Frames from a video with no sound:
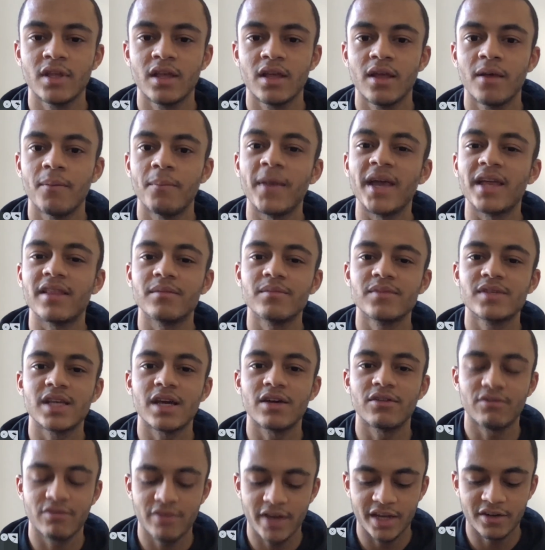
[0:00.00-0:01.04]
make them sound
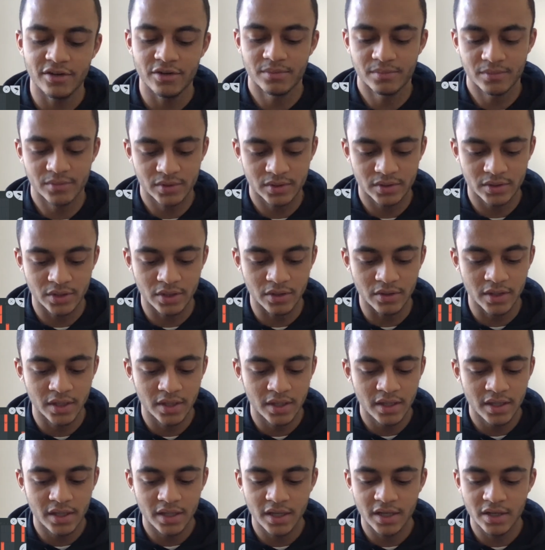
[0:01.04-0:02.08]
fatter. So
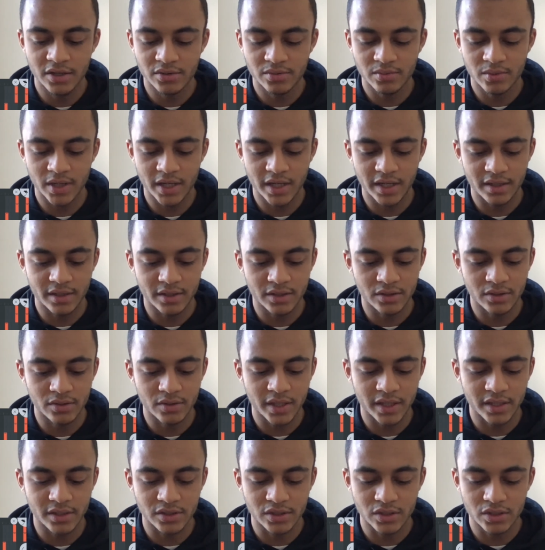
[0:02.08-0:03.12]
here's what I can do. I
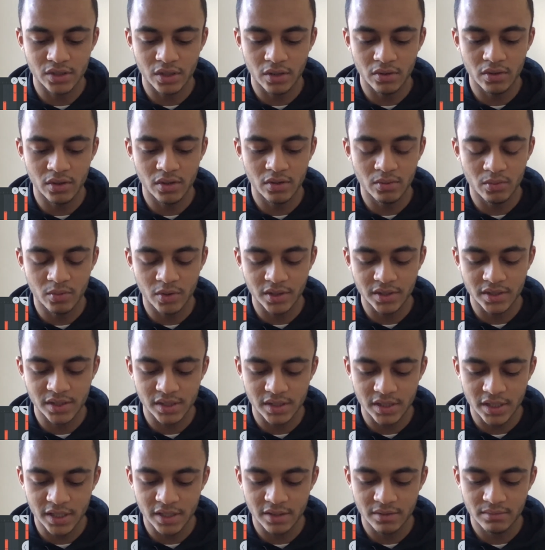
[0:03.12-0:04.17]
can solo 1
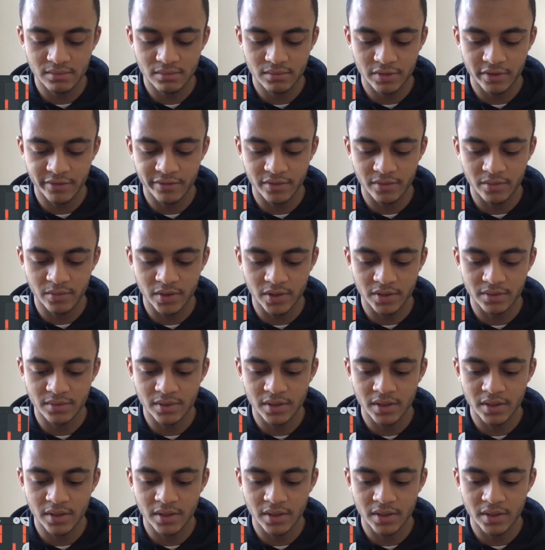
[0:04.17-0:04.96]
snare if you want.